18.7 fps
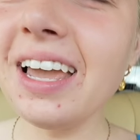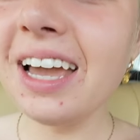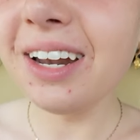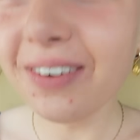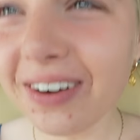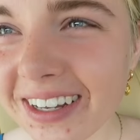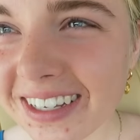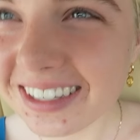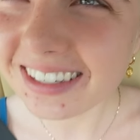
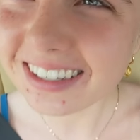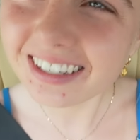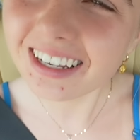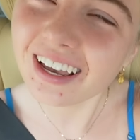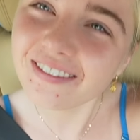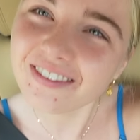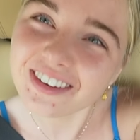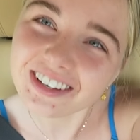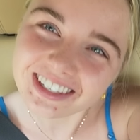
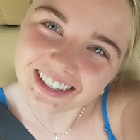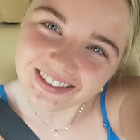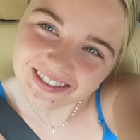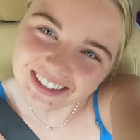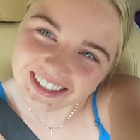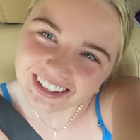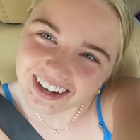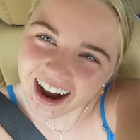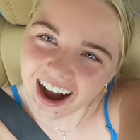If you
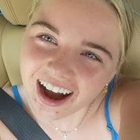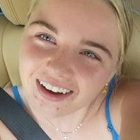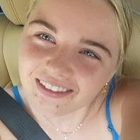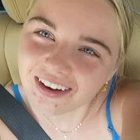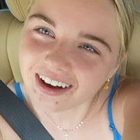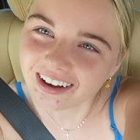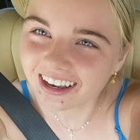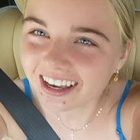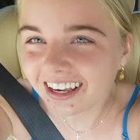subscribe,
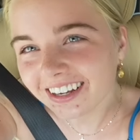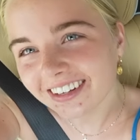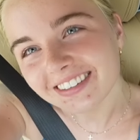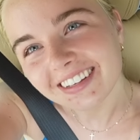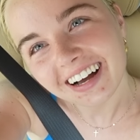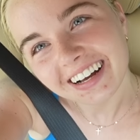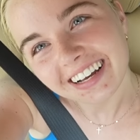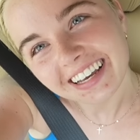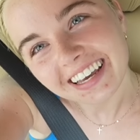I'll get you
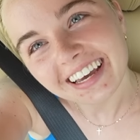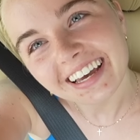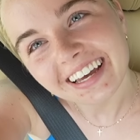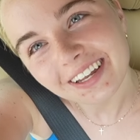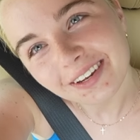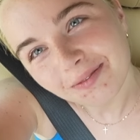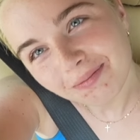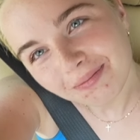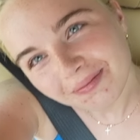
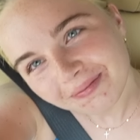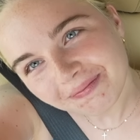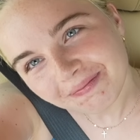Dunkin'.